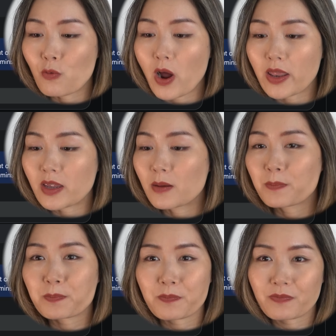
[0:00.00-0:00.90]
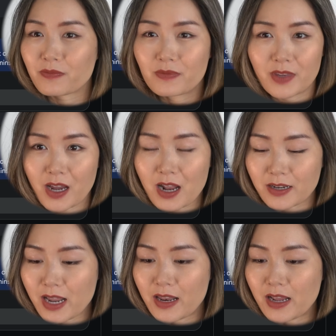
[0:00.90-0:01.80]
to what the
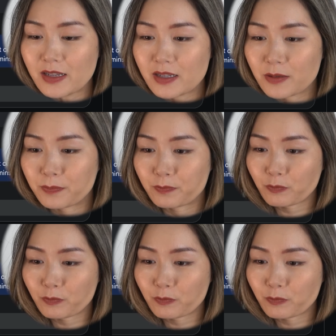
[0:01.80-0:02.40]
content is.